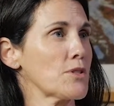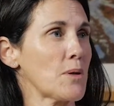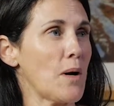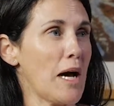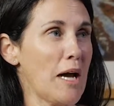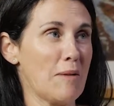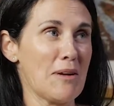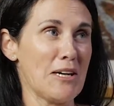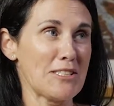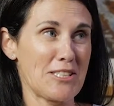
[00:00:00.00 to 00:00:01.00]
so I'm
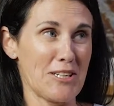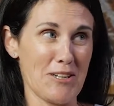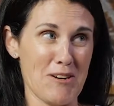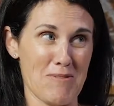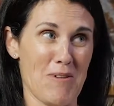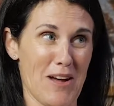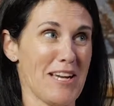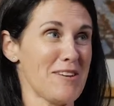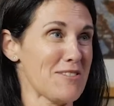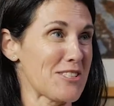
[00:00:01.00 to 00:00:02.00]
not sure why
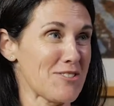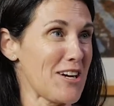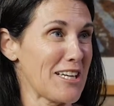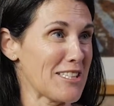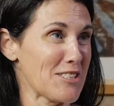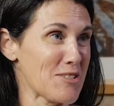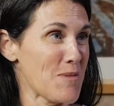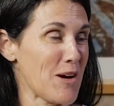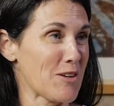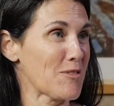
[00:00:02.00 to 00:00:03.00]
I was trying to do
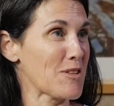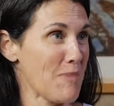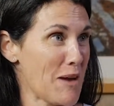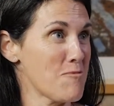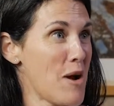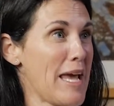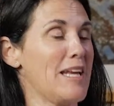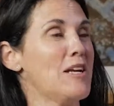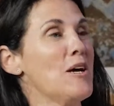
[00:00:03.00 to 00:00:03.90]
one with my weight.